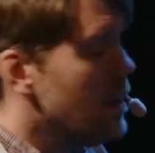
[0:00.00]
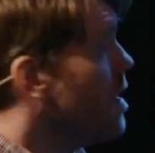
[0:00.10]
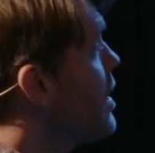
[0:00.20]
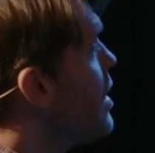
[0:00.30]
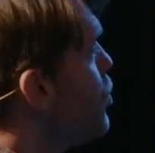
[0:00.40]
And I
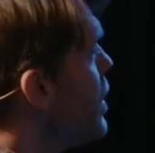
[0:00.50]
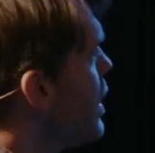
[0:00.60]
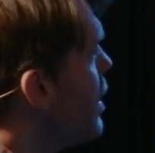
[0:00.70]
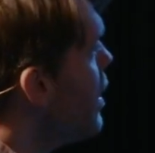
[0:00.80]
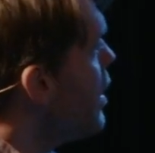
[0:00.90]
think
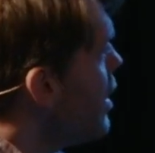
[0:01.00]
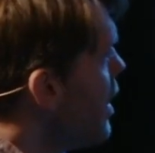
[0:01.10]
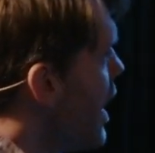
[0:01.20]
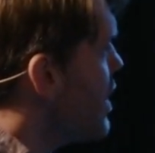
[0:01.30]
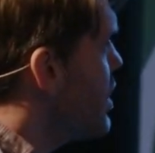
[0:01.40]
we
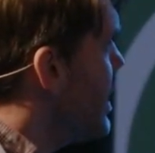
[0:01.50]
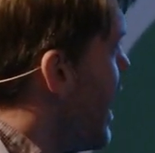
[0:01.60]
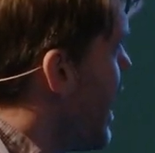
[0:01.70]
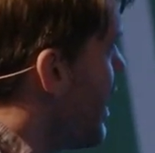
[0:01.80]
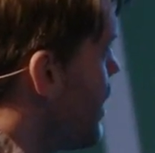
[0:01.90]
actually
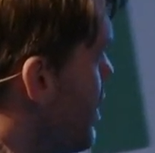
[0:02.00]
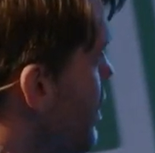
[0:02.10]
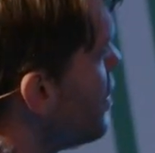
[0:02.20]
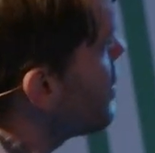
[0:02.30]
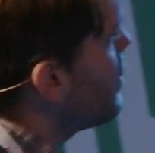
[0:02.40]
add
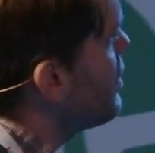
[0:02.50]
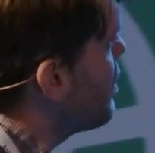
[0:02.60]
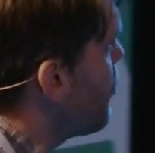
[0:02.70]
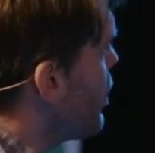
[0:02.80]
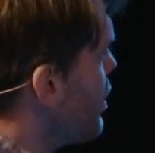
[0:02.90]

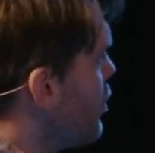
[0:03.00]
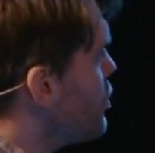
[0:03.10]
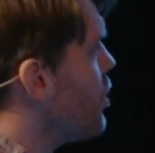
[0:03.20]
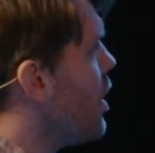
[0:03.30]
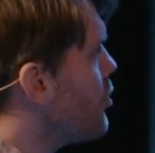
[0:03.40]
somewhere
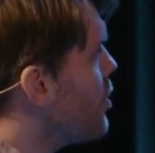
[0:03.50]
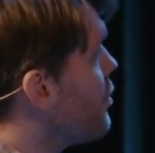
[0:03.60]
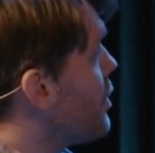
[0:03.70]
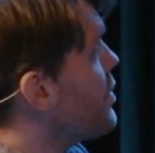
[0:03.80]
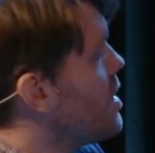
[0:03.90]
close to
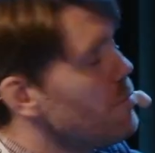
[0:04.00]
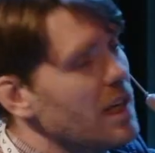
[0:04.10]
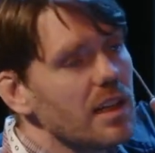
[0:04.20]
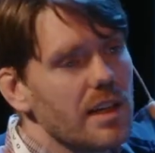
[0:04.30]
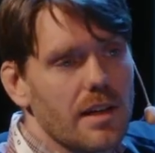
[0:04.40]
150
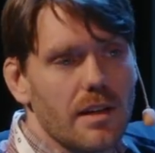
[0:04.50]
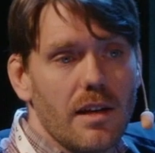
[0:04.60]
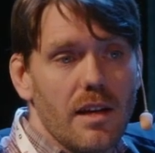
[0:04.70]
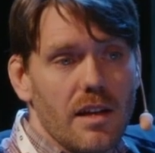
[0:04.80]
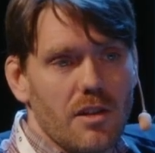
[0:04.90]
million
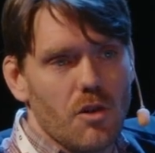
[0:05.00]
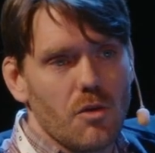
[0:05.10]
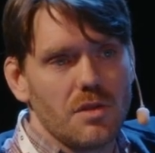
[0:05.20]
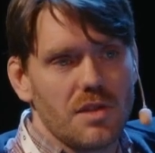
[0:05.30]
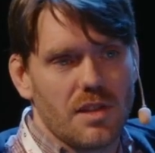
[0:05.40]

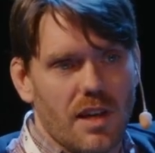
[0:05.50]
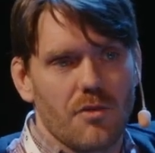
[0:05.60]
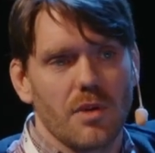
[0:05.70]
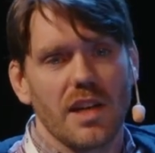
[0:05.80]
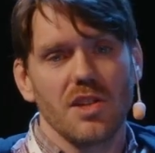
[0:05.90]
nodes and
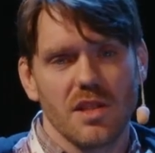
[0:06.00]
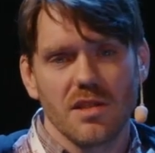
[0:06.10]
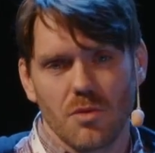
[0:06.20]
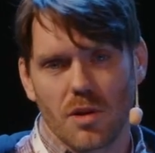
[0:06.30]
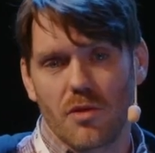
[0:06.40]
relations
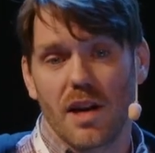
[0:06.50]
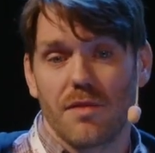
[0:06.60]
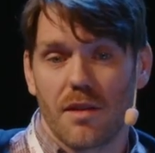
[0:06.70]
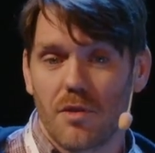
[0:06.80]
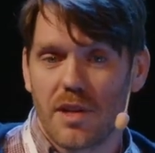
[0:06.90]
to our graph
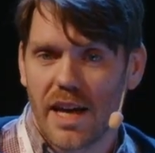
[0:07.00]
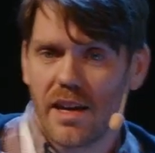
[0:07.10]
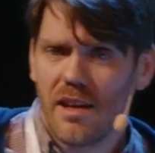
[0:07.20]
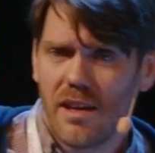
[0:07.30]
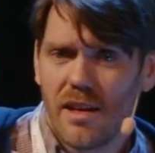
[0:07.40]
every
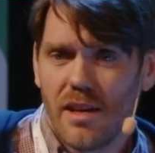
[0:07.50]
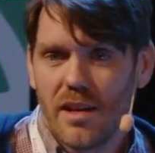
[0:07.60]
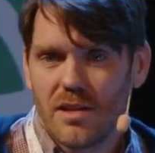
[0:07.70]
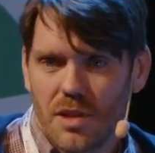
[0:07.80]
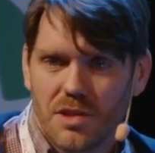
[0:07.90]
day.
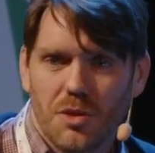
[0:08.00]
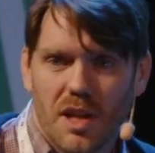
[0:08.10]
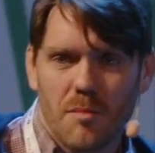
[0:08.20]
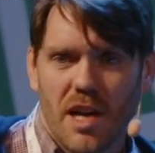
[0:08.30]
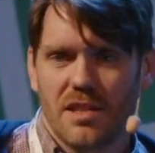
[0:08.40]
So as you can
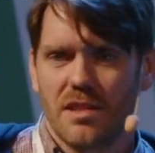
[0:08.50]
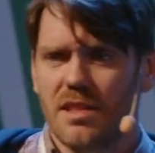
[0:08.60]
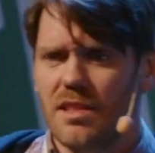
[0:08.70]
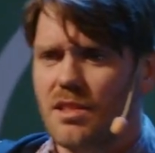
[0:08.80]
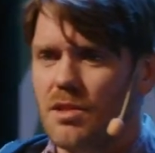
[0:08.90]
imagine,
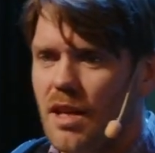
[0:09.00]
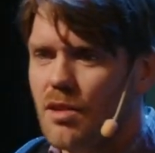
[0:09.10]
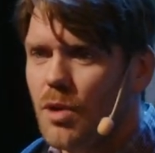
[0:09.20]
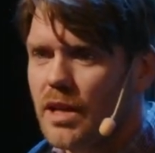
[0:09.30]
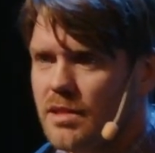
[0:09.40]
this is a
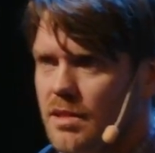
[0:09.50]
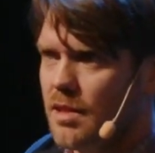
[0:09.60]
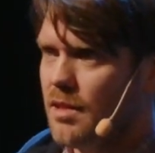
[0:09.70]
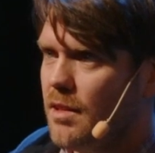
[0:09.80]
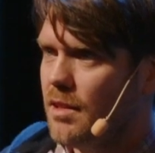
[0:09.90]
quite
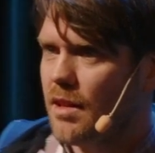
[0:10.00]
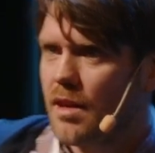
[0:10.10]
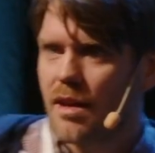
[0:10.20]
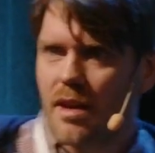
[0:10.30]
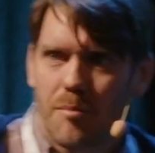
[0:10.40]

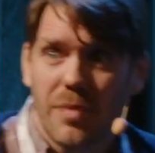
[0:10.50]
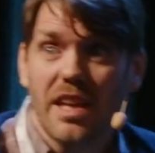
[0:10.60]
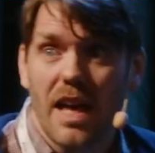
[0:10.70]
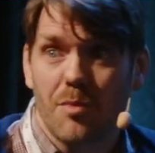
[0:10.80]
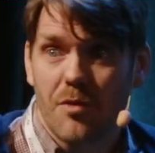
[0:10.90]

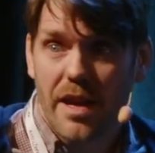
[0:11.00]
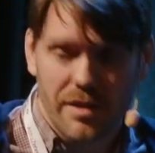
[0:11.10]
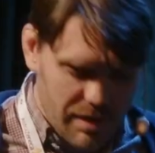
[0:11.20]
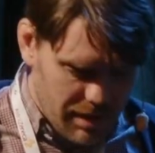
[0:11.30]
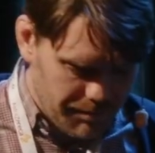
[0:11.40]
big
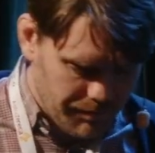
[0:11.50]
apparatus.